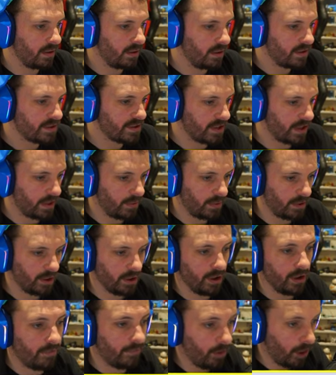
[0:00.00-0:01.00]
So there we
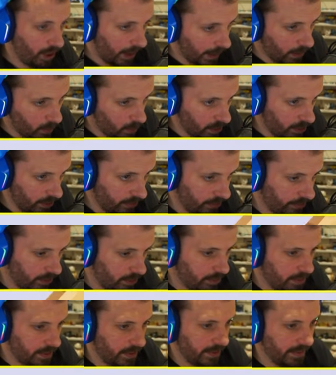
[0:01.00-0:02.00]
go. I've got our walls
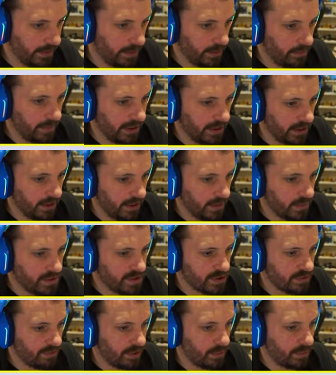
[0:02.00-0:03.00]
completely built now,
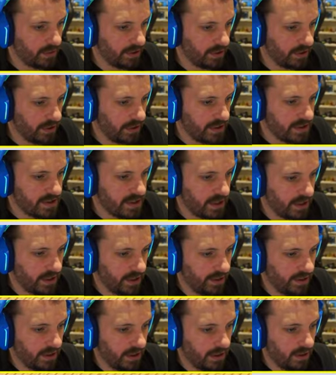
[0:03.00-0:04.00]
surrounding the entire
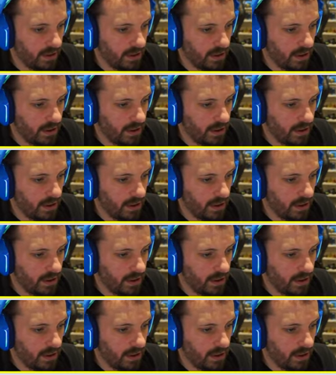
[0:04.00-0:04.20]
thing.